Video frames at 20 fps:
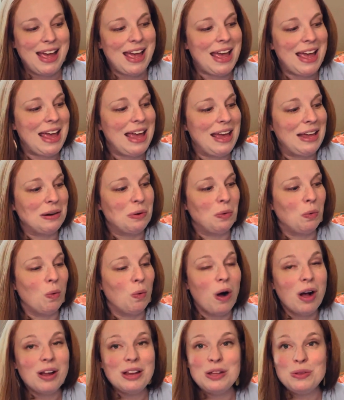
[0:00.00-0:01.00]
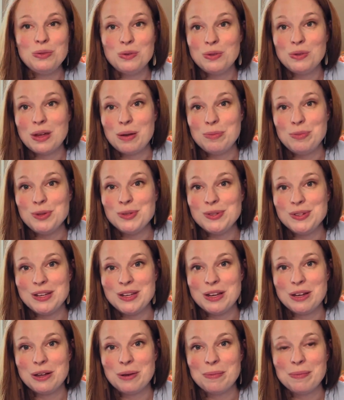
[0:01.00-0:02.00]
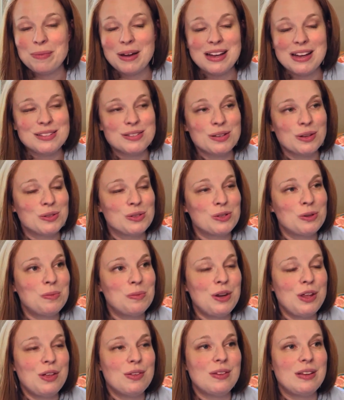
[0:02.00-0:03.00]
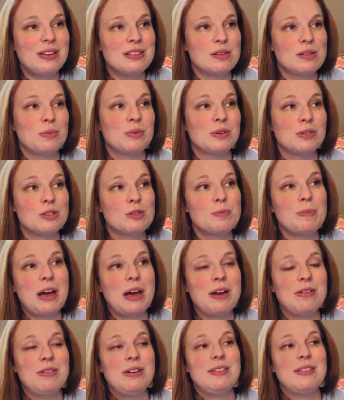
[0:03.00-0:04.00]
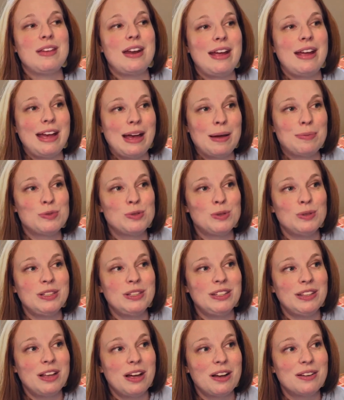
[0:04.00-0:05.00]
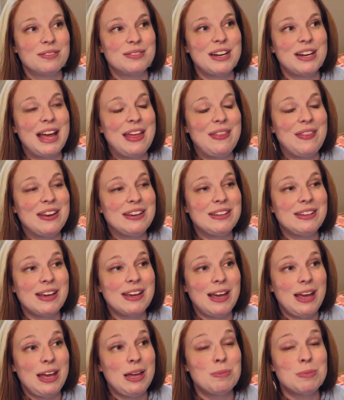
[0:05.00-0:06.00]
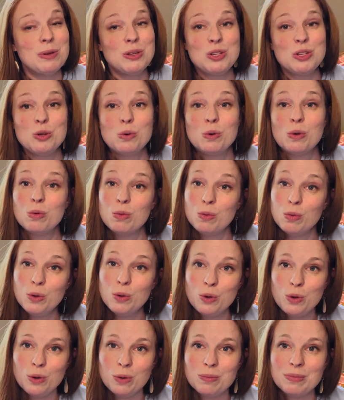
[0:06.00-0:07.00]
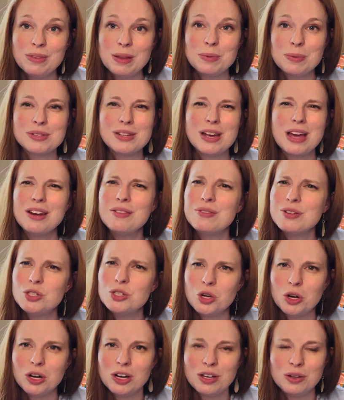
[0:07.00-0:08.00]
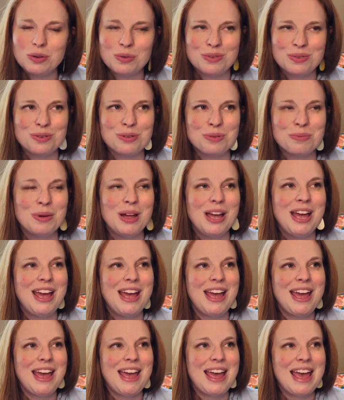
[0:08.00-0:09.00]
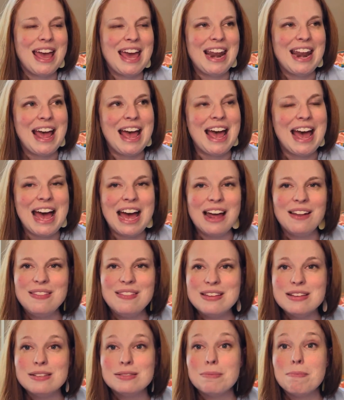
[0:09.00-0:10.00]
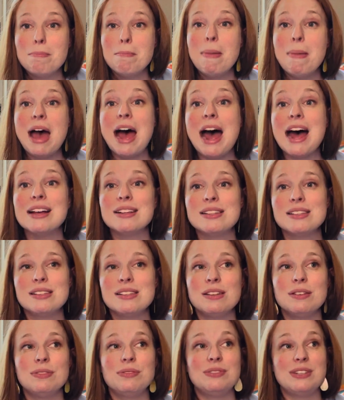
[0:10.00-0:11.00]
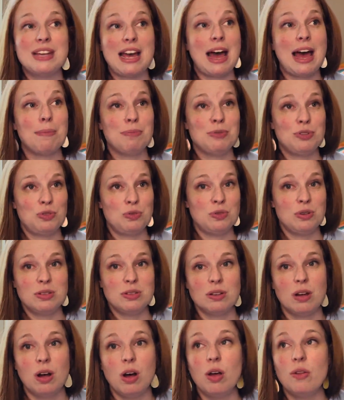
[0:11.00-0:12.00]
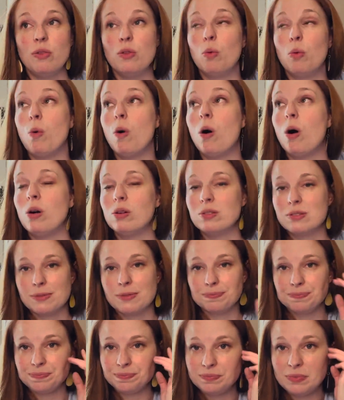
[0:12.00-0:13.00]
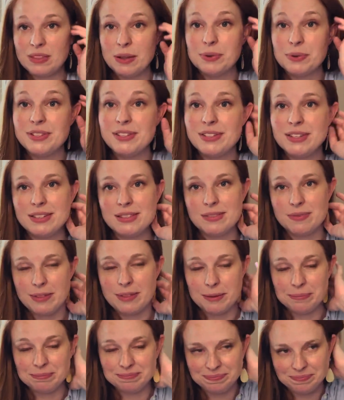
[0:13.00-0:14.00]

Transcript: And walking through that museum, I saw so many things that were inspiring that I absolutely loved, and then came into a room that was kind of a darkened room and had these massive tapestries on the walls. And there were 6 of them.